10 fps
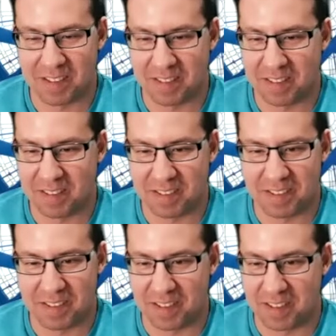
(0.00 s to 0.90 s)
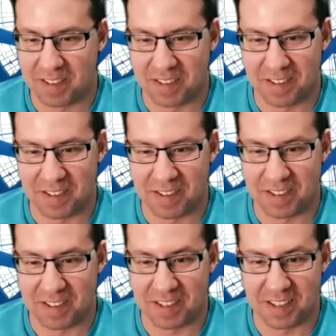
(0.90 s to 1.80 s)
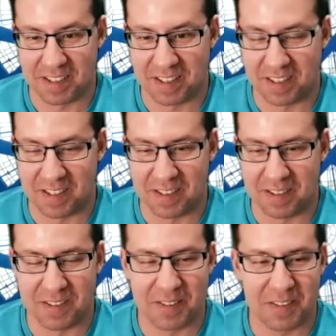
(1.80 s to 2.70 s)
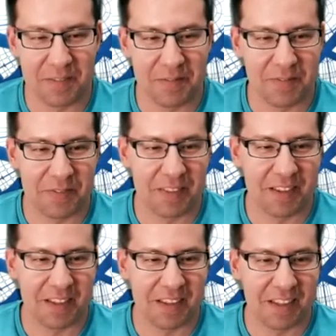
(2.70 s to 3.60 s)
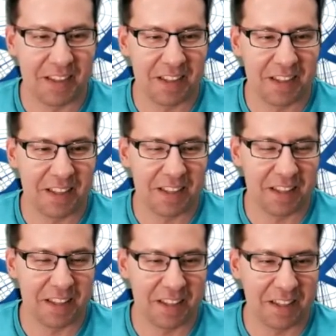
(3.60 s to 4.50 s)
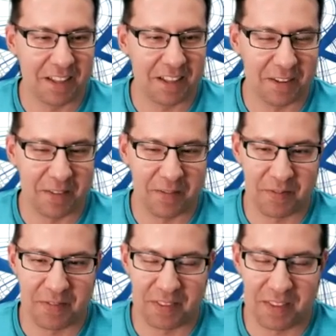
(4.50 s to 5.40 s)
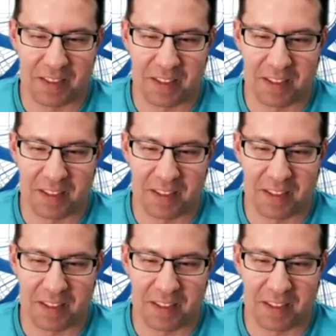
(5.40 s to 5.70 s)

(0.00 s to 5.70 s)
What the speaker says: [no speech]